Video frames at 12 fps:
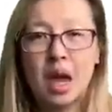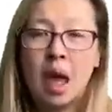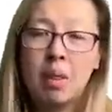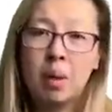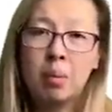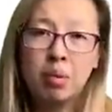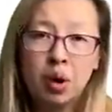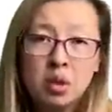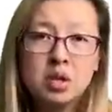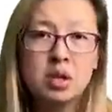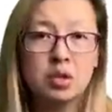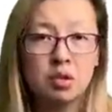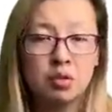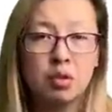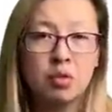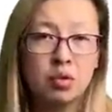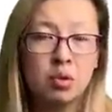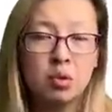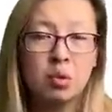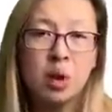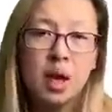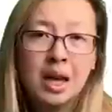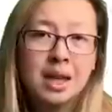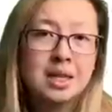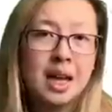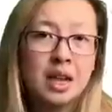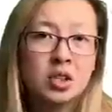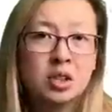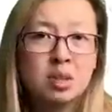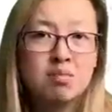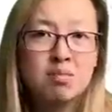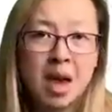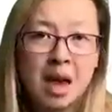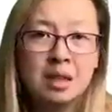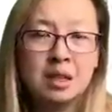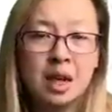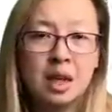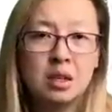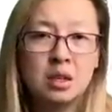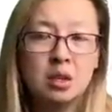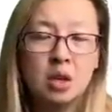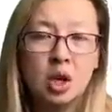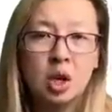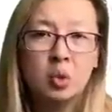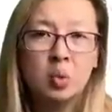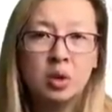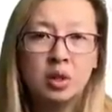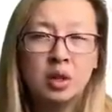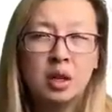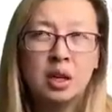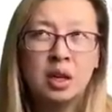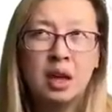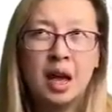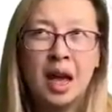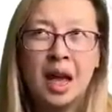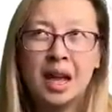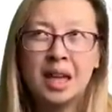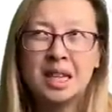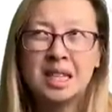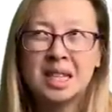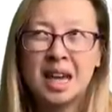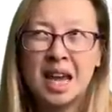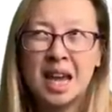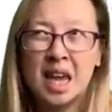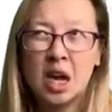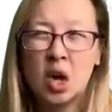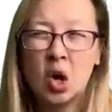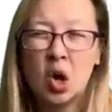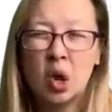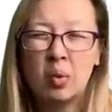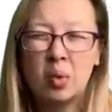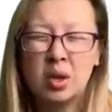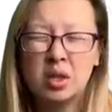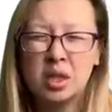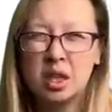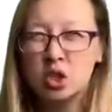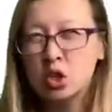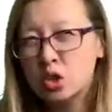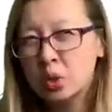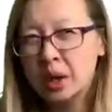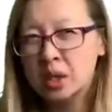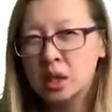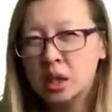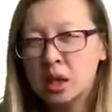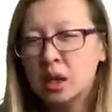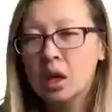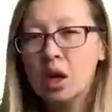And the process of review is actually mandated within ASA, I want to say 220,